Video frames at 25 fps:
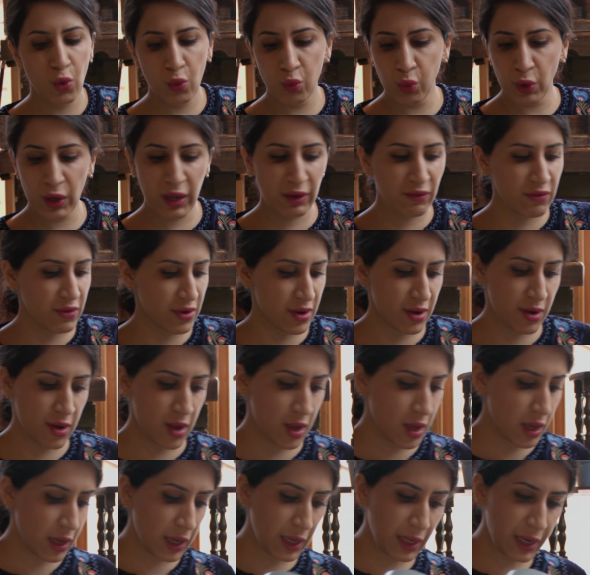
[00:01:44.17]
whatever
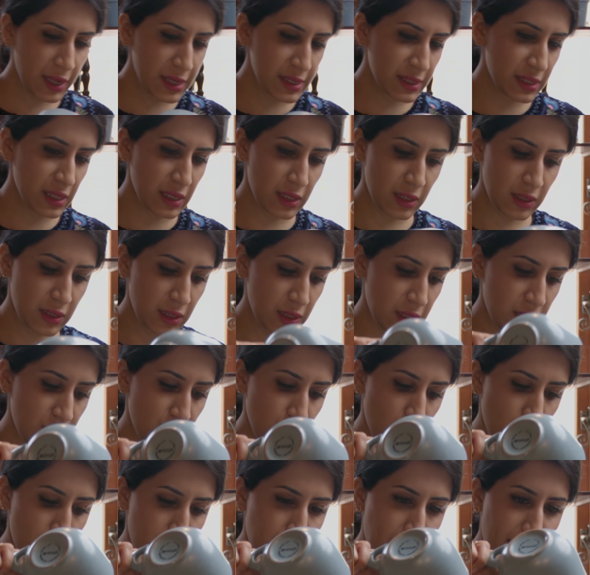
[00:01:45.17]
it is, it does
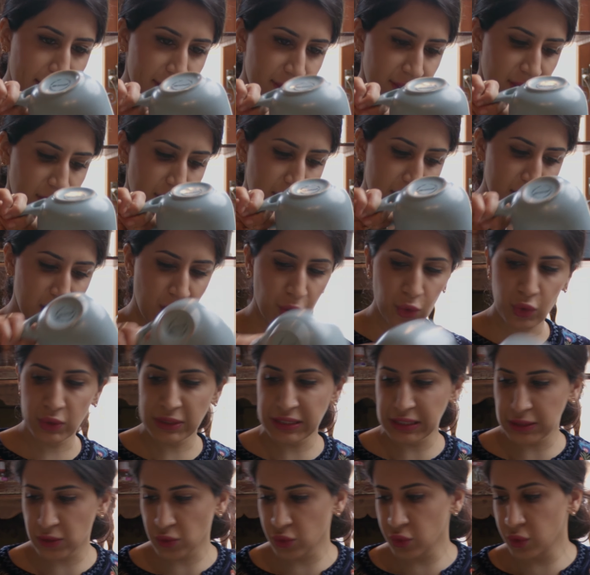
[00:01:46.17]
not matter. As long as
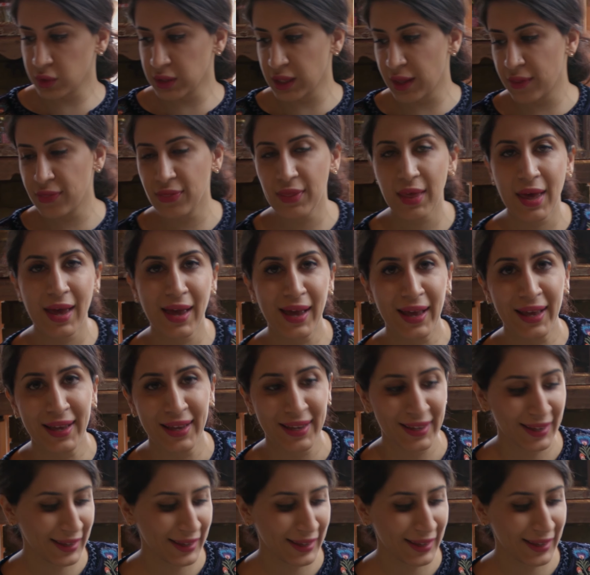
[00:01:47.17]
it's all in there,